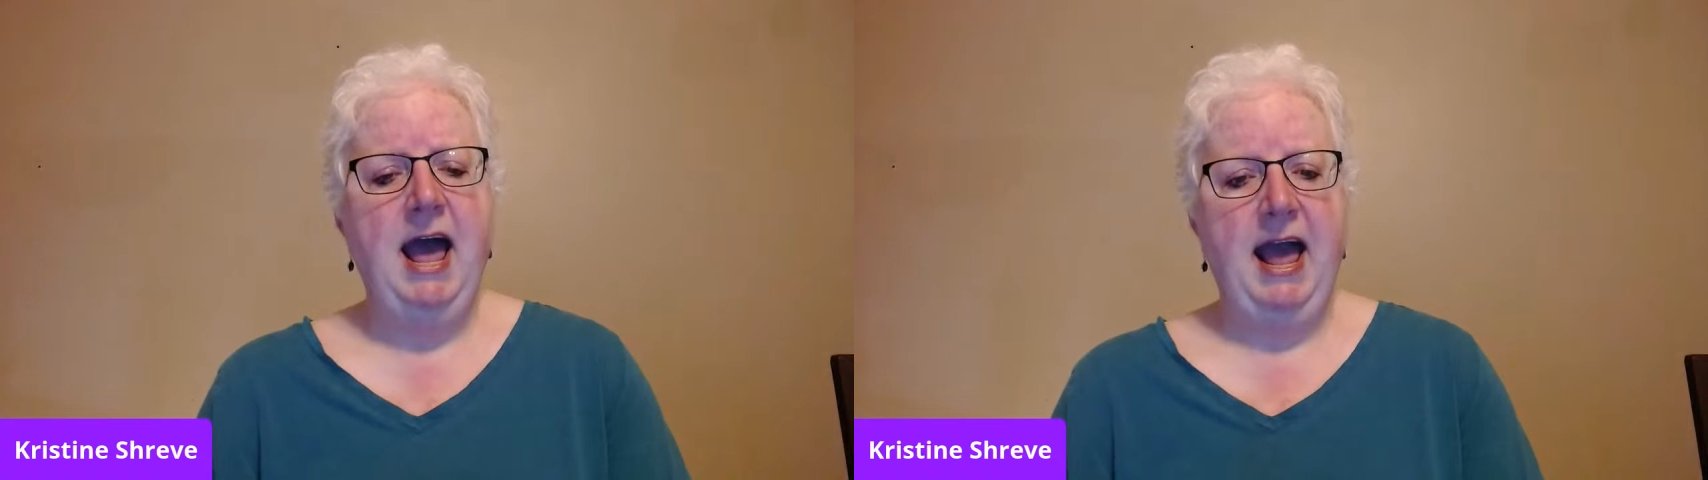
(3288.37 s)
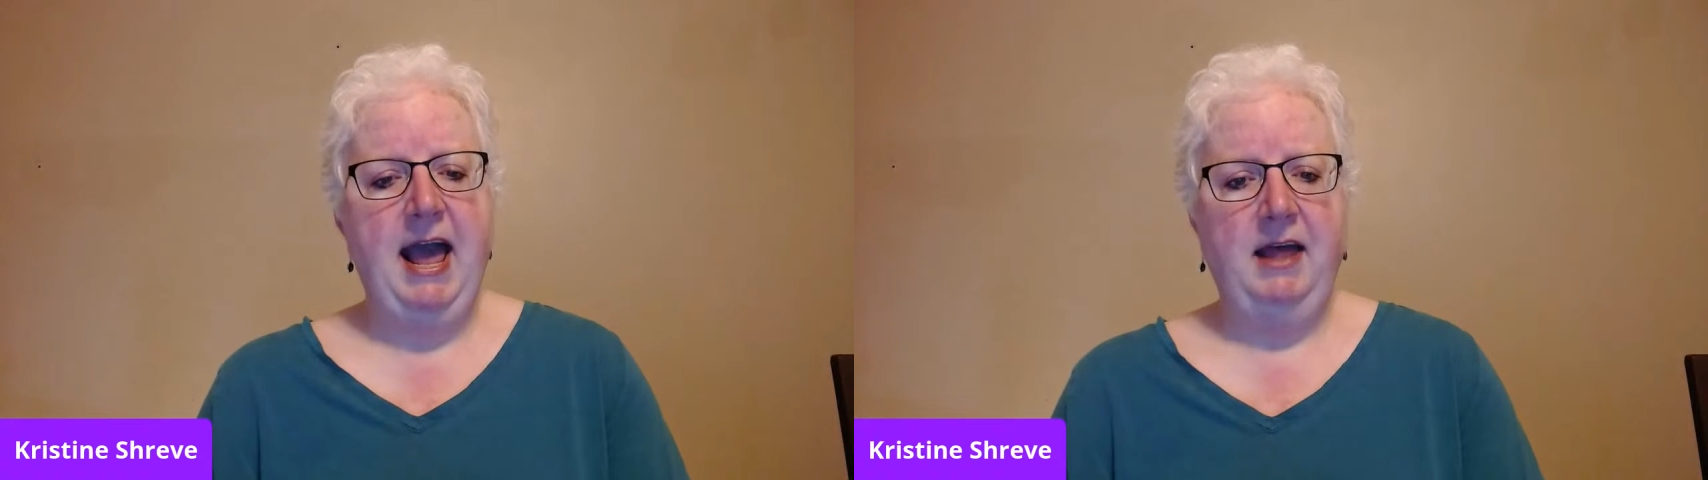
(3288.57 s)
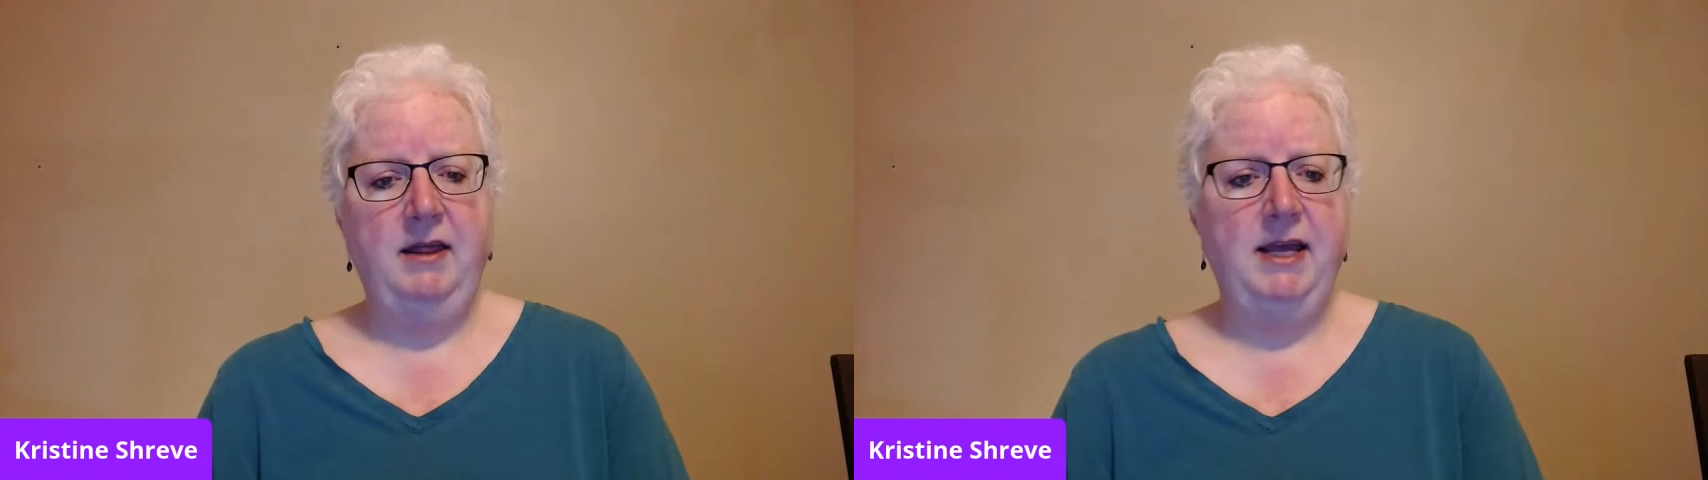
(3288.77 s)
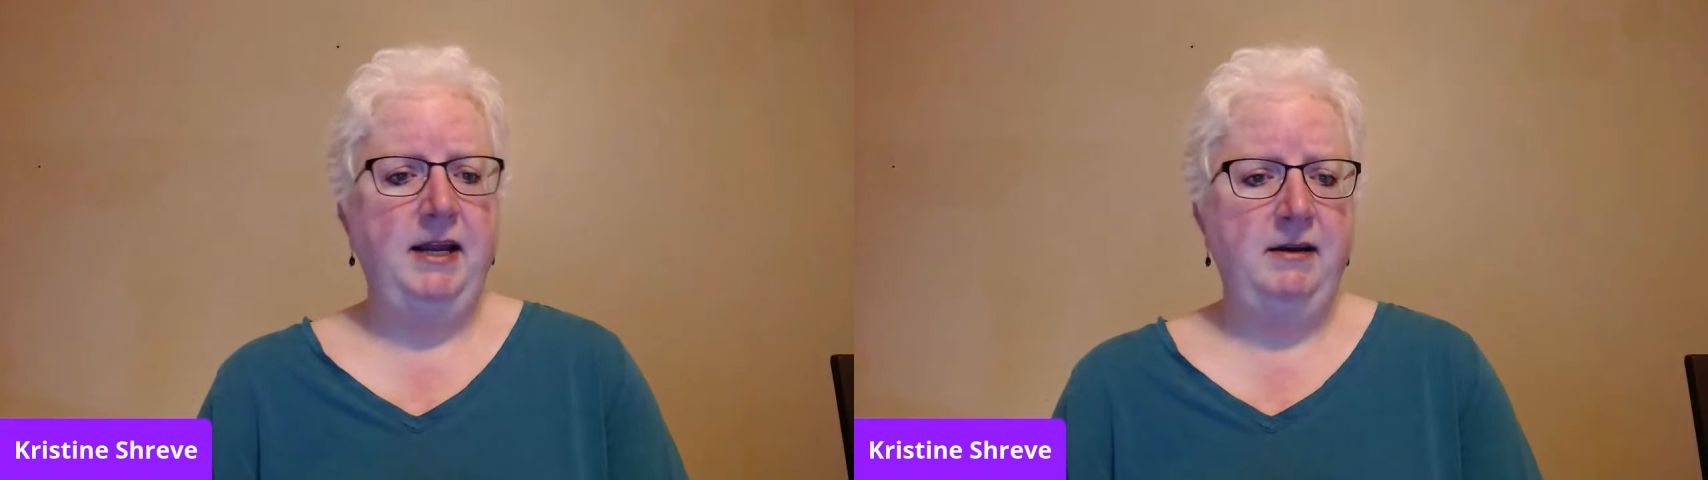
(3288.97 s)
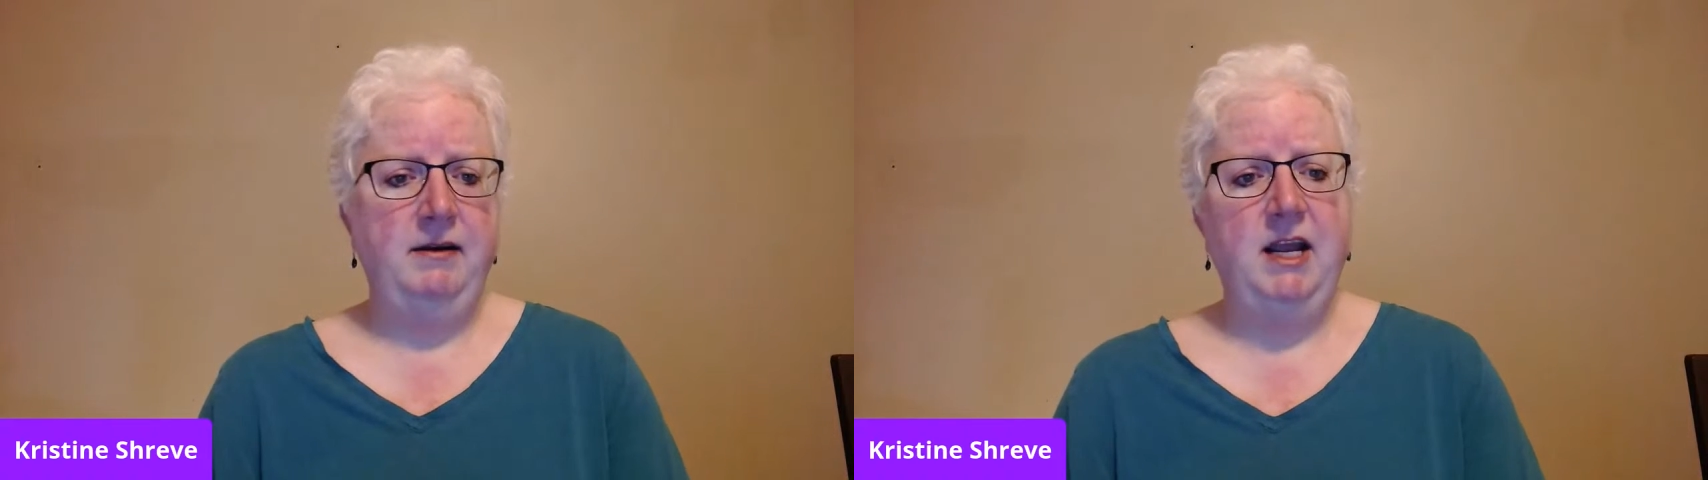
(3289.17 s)
And
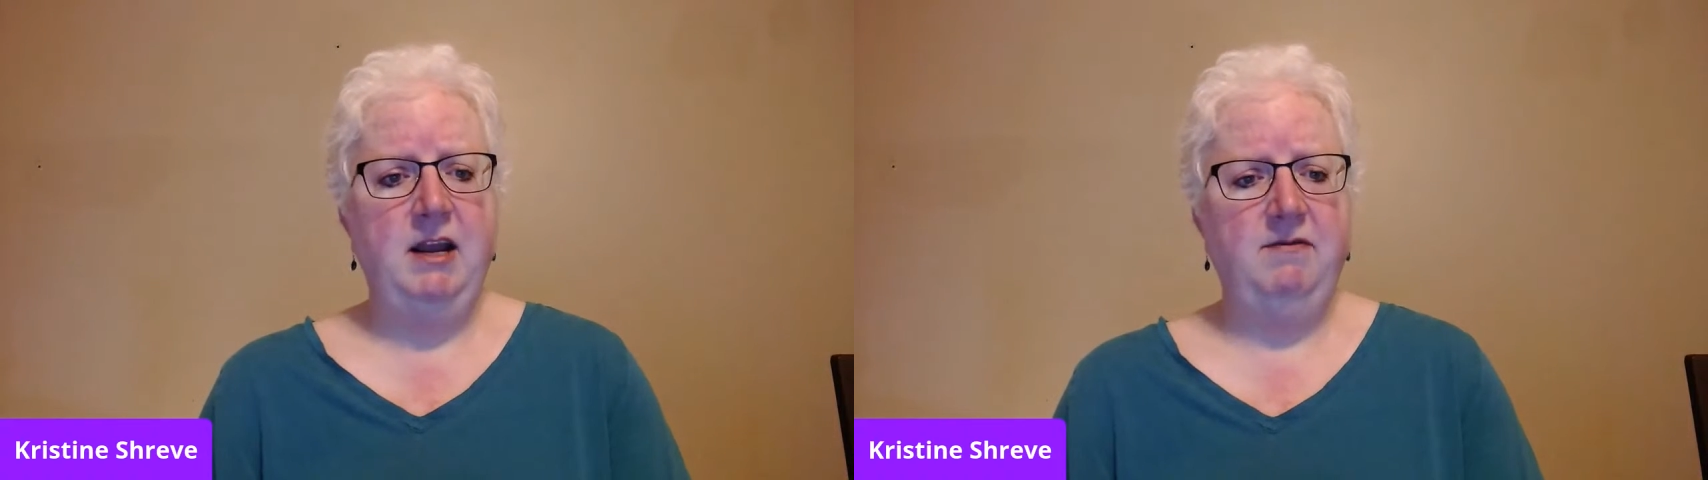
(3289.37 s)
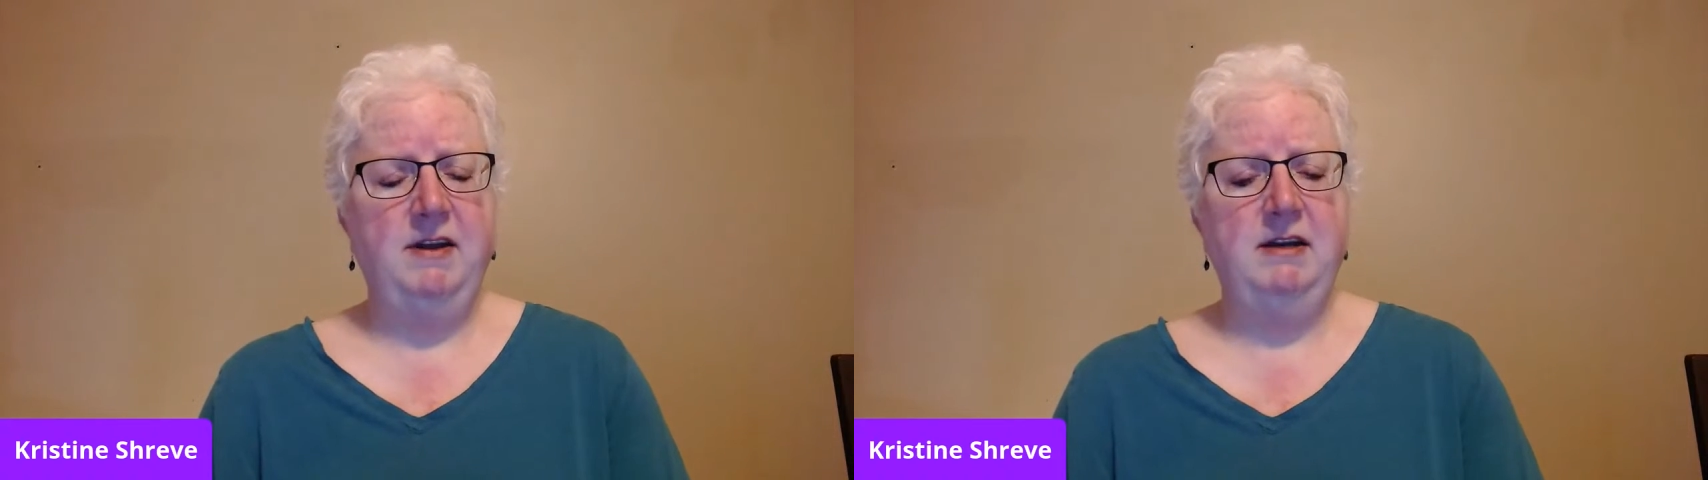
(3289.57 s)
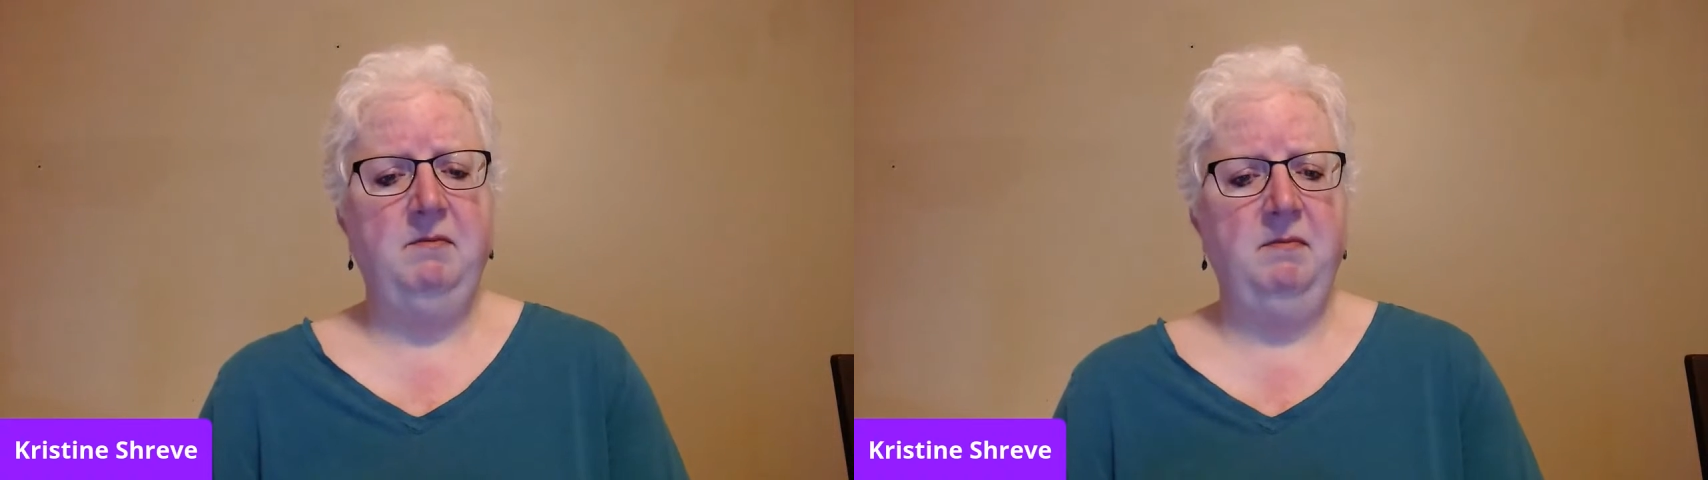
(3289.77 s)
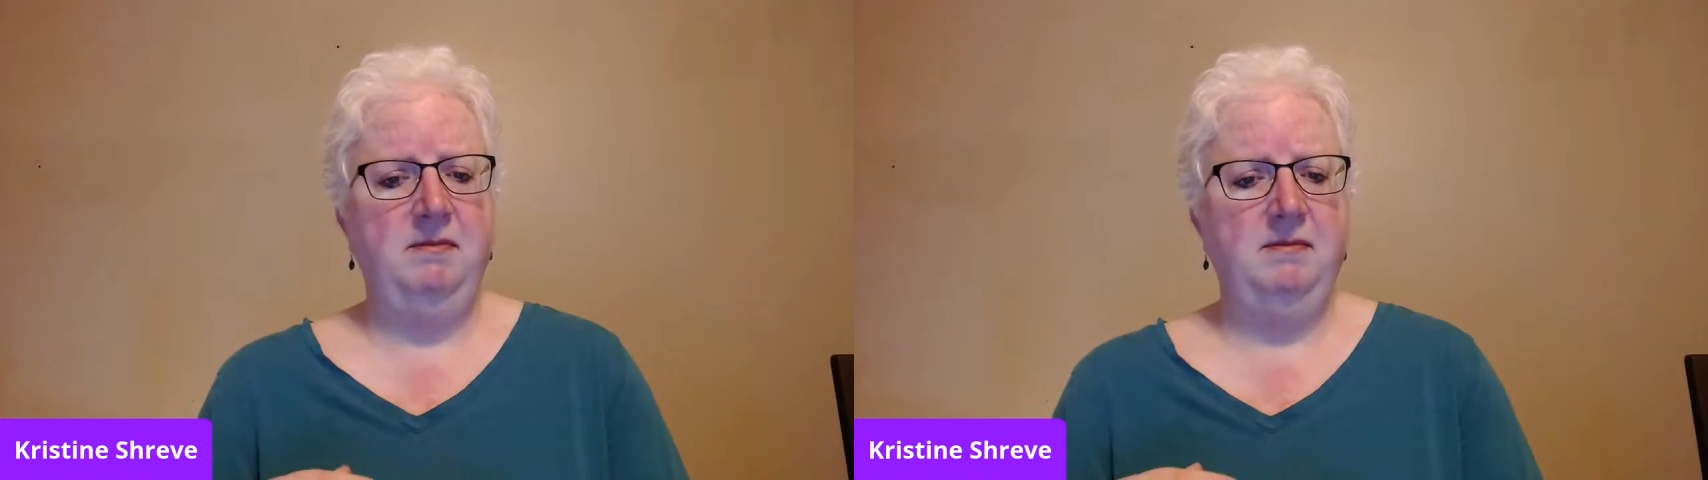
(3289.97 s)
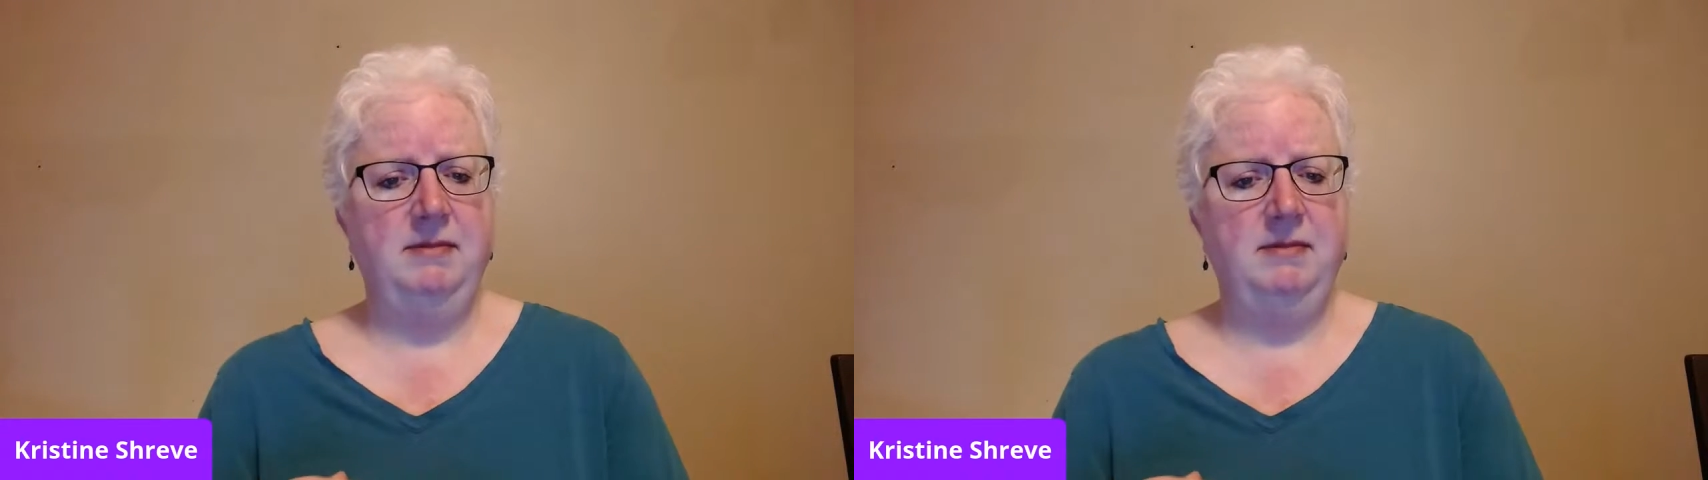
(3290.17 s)
then if it